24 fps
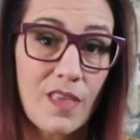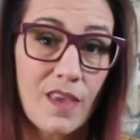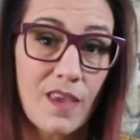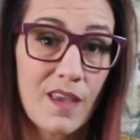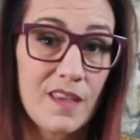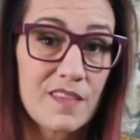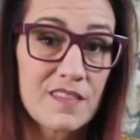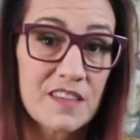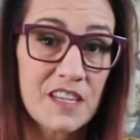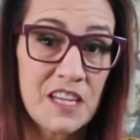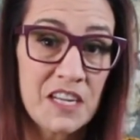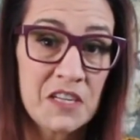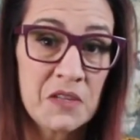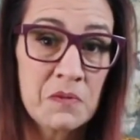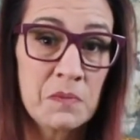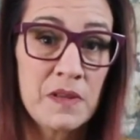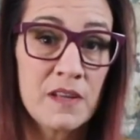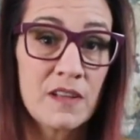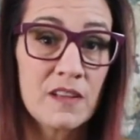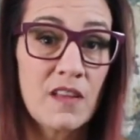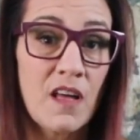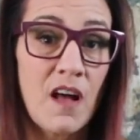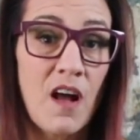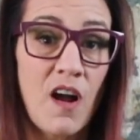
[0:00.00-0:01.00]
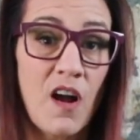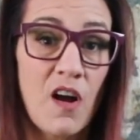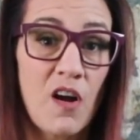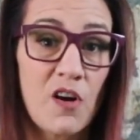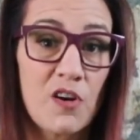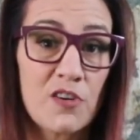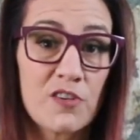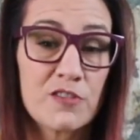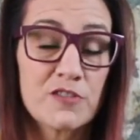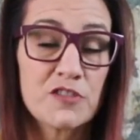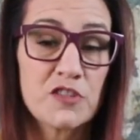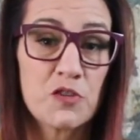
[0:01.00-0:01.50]
it's going to be a lot
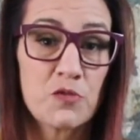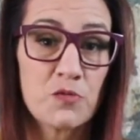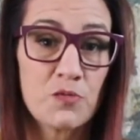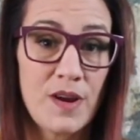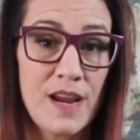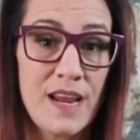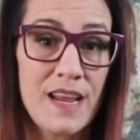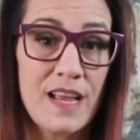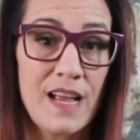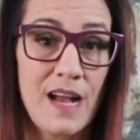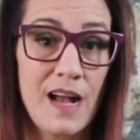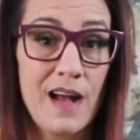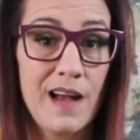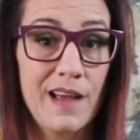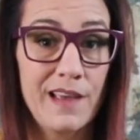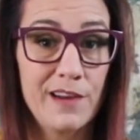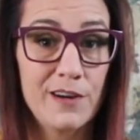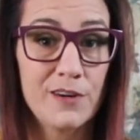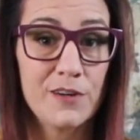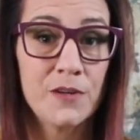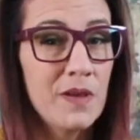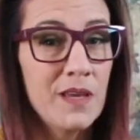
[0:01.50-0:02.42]
harder to rank higher.